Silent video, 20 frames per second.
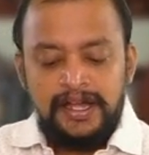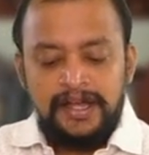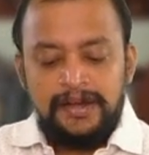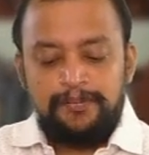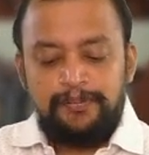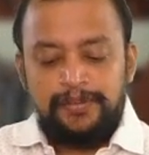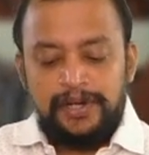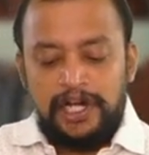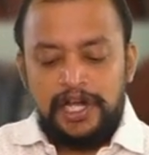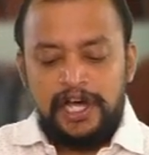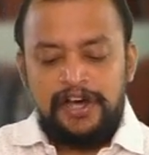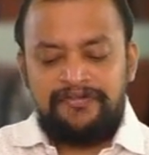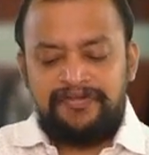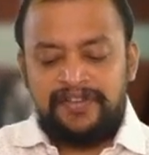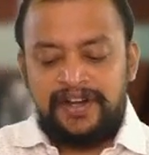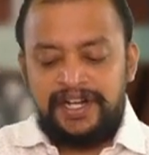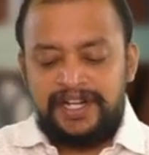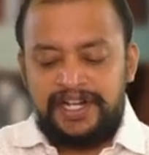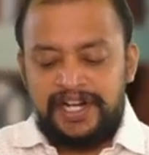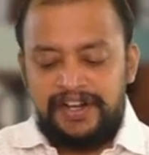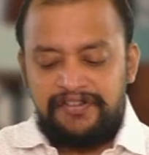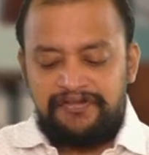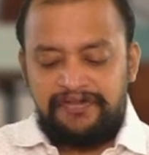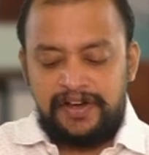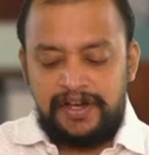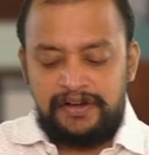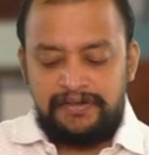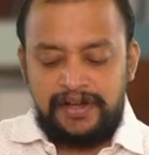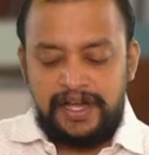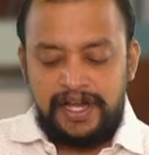bill of entry
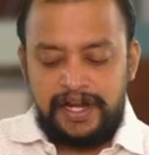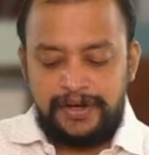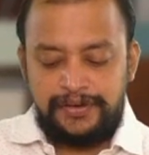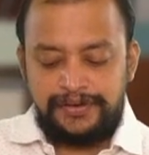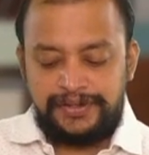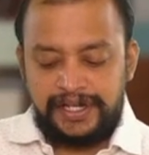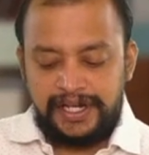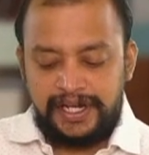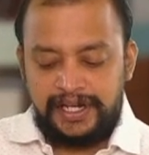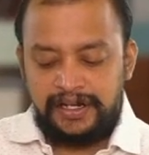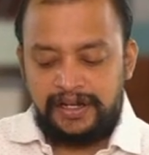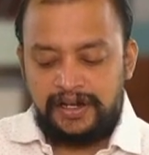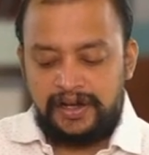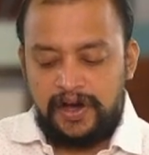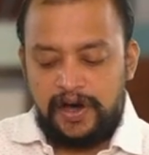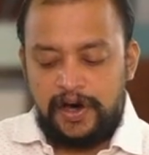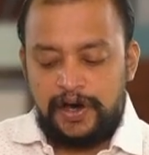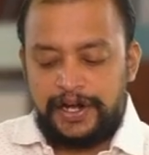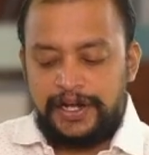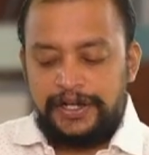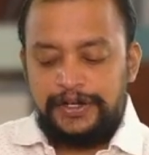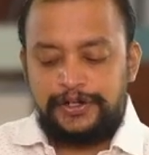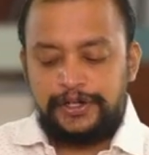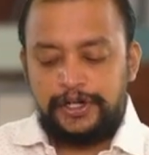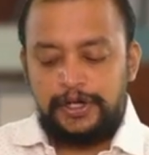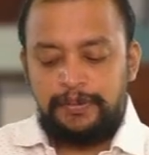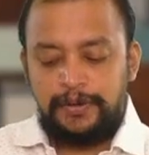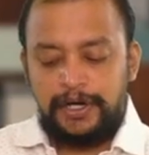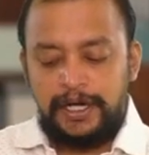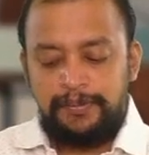for warehousing or
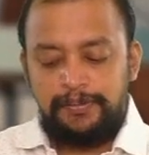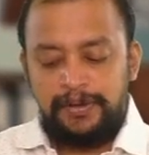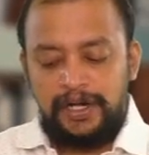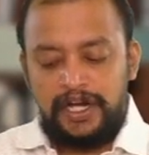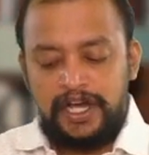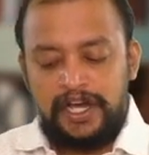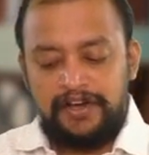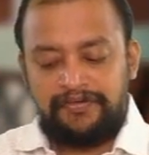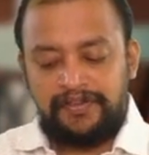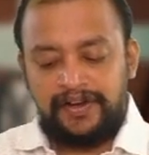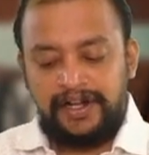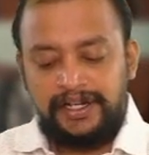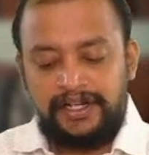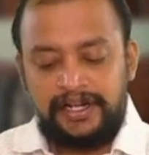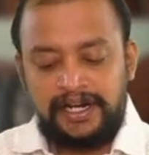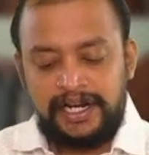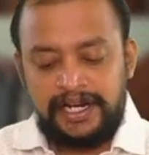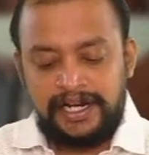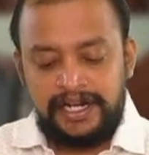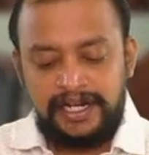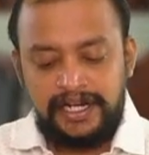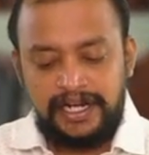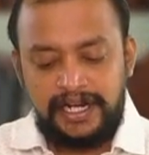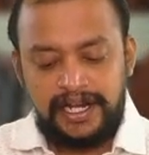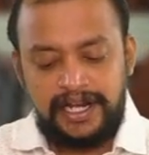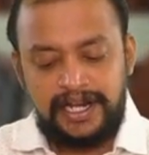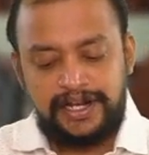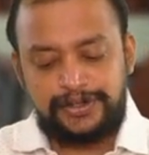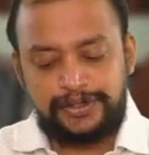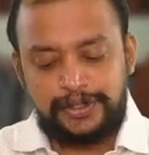into bond bill of
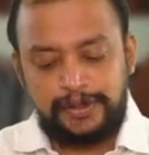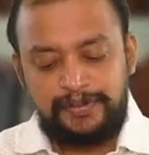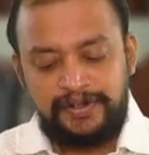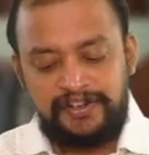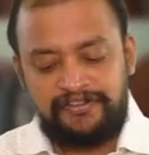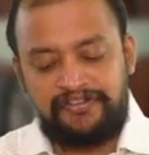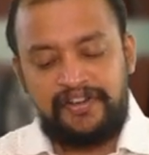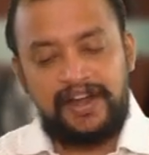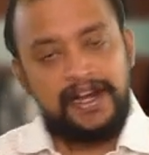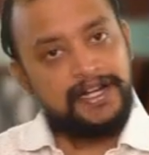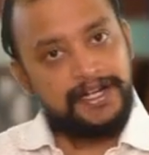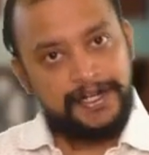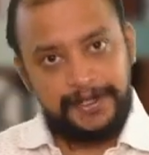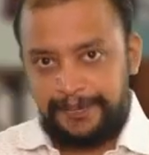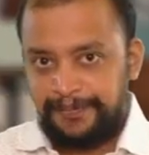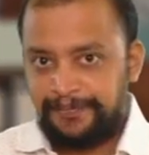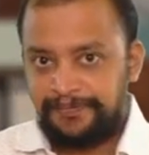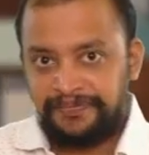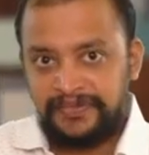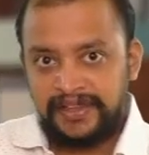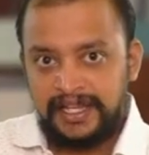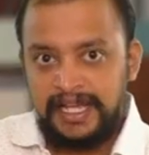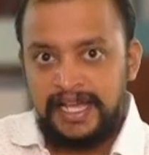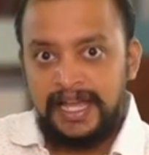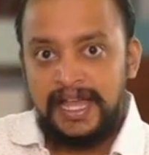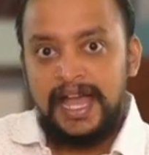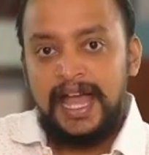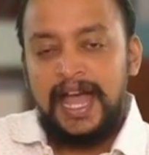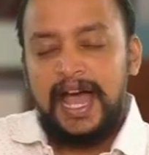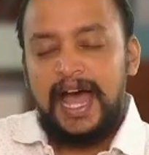entry is to be filed.
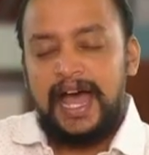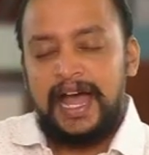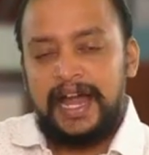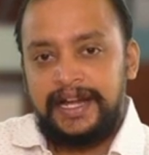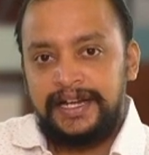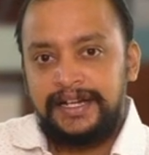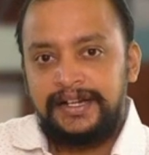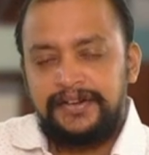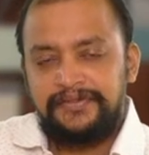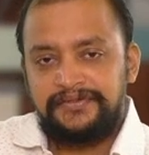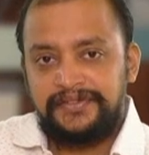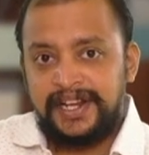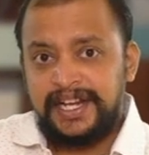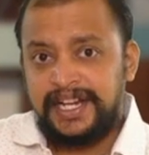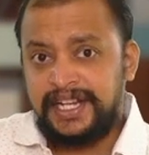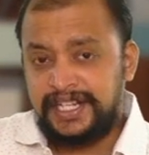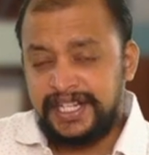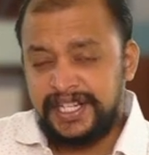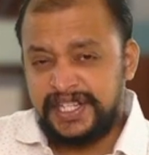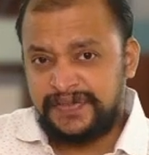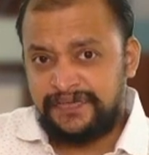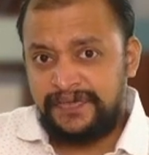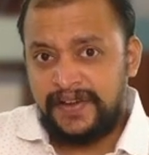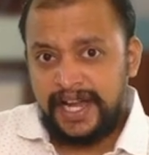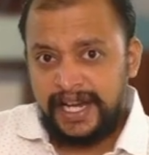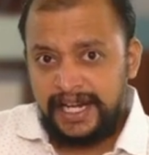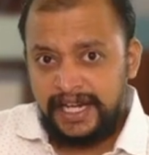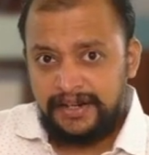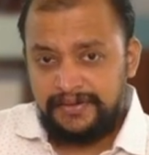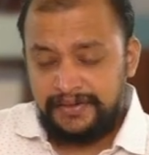And when it is
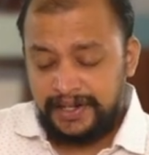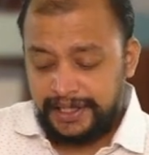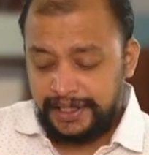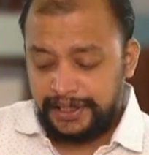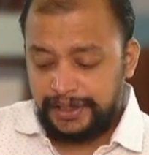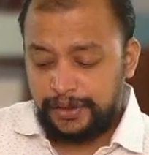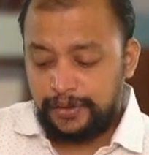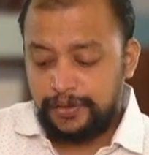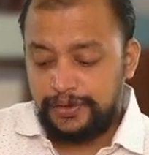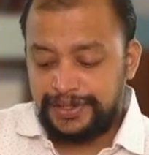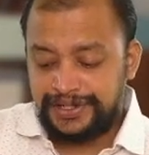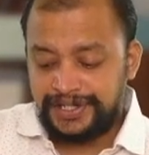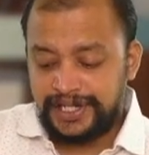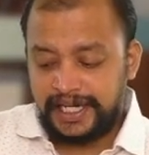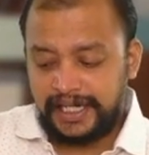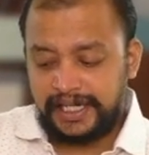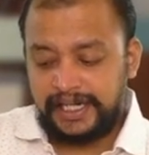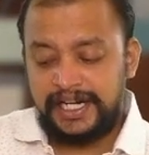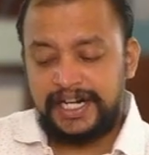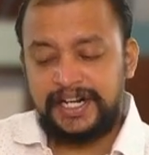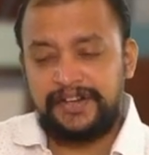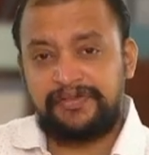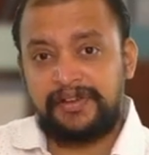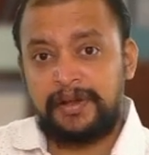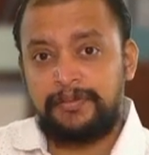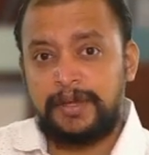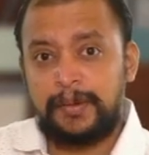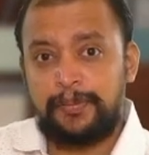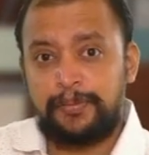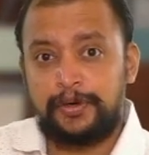filed, whether the goods are cleared
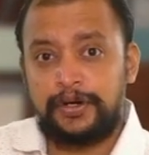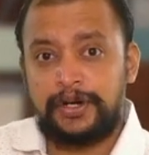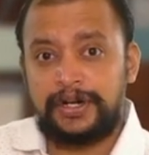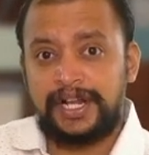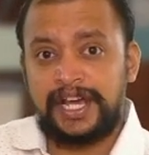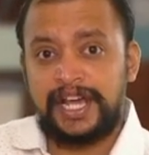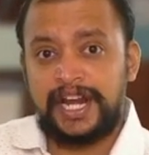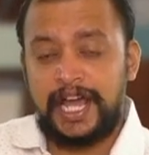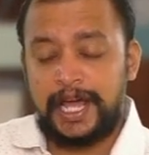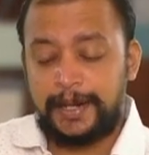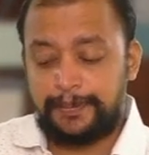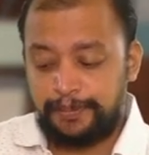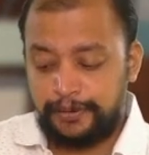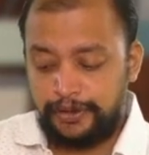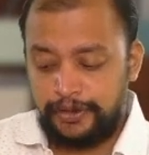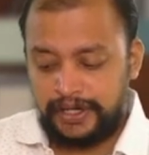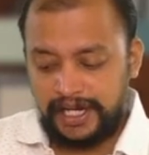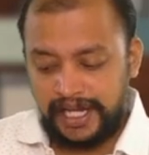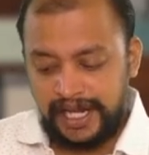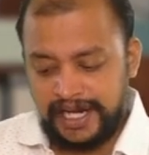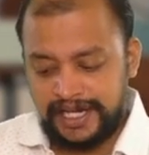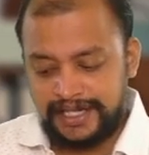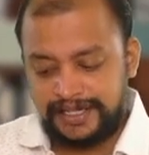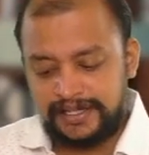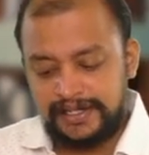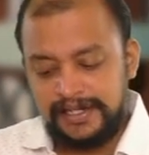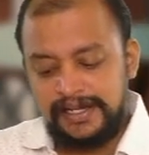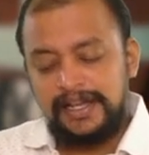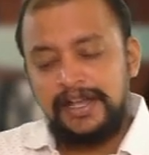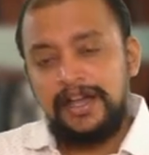from the port or airport,
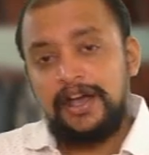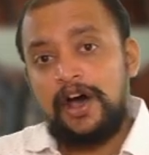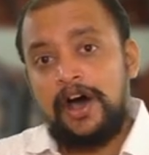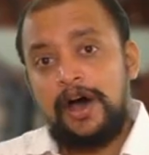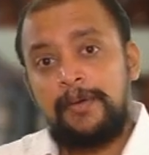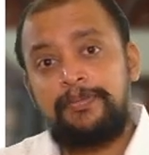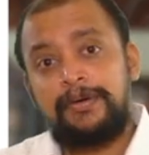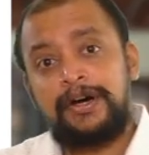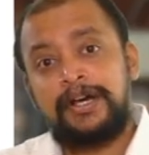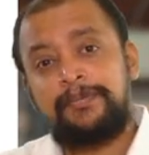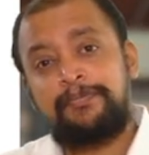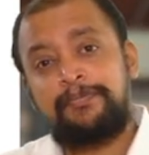yes. Upon